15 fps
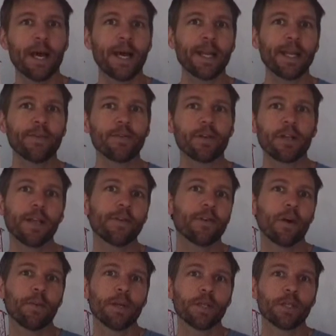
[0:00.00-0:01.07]
Leave a
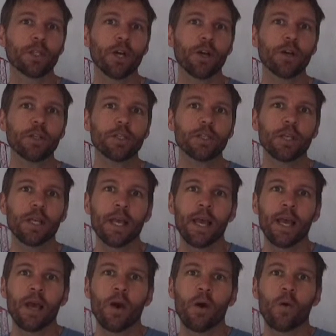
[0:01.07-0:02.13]
comment in the show notes,
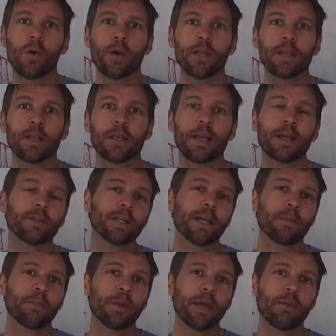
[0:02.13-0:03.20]
or you can
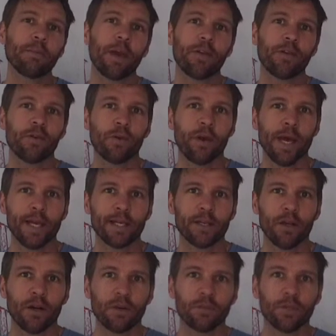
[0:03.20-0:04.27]
contact me, Matthew, at
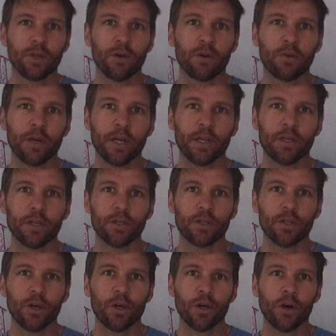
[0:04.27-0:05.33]

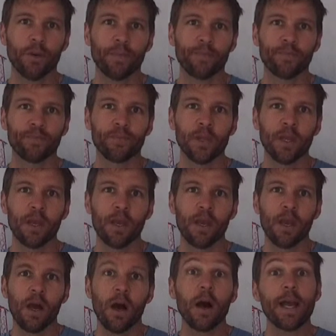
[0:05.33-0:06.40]
homestylegreen.com.
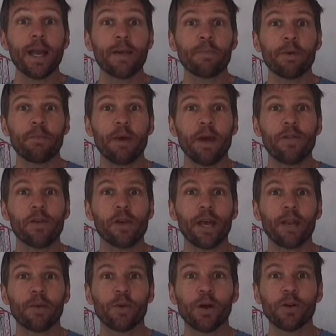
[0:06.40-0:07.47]
I am Matthew
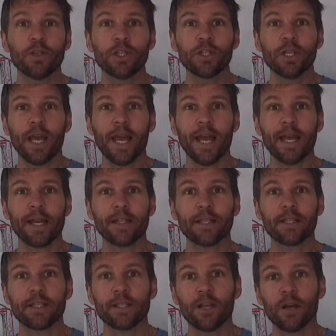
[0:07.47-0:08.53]
Cutler-Welsh, and
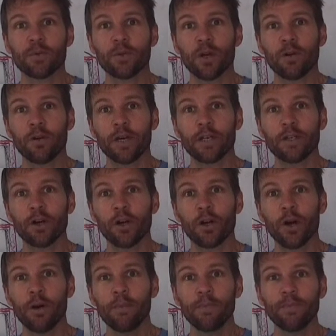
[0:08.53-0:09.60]
this is
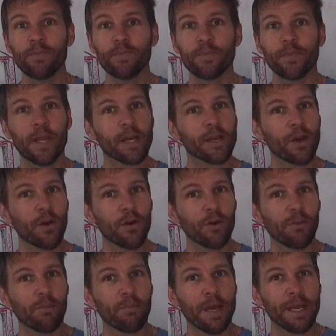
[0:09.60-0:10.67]
homestylegreen.com. Now go
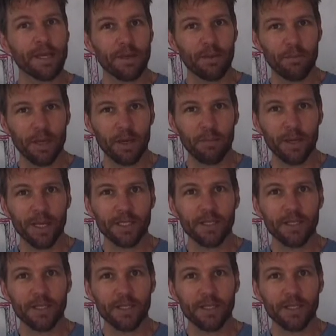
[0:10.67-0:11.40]
make a better place